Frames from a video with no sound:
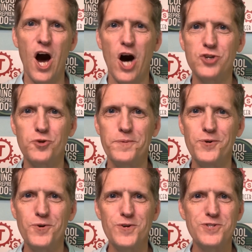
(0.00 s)

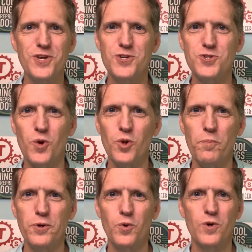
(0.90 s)
entrepreneurs,
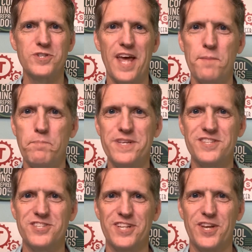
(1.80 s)
solopreneurs, and
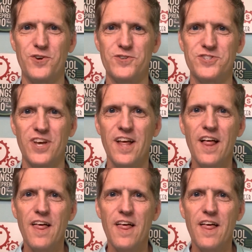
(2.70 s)
business leaders,